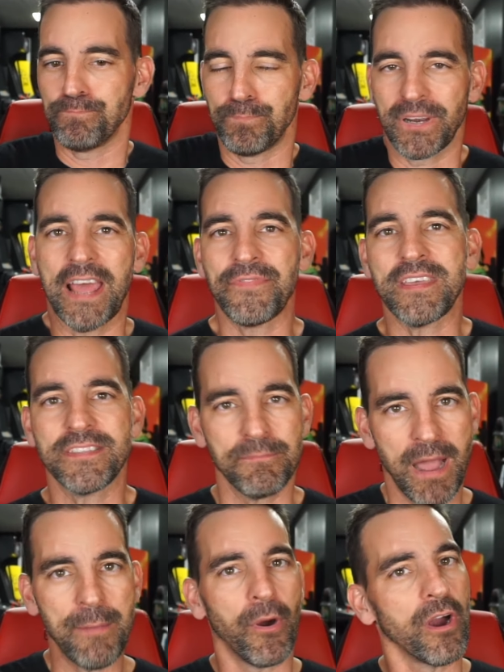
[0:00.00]
But I think that
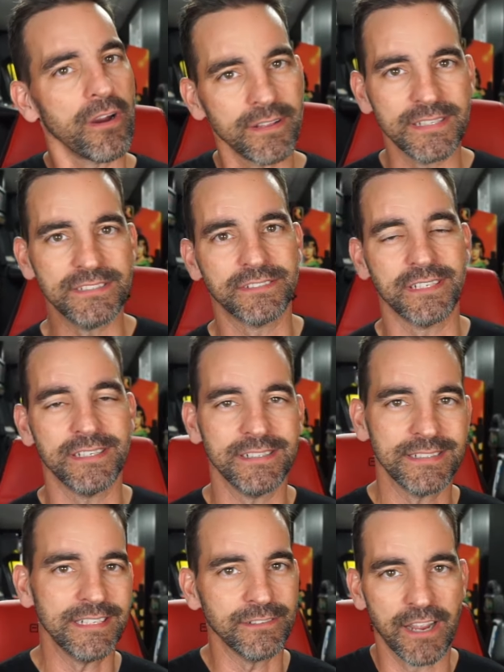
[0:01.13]
my bar, at least,
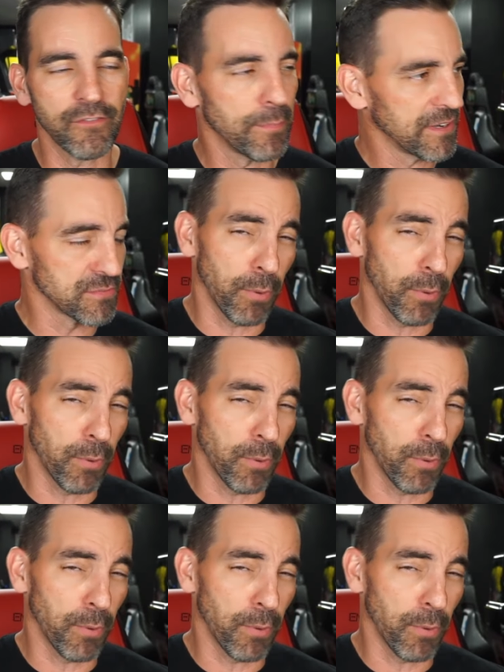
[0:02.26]
everybody's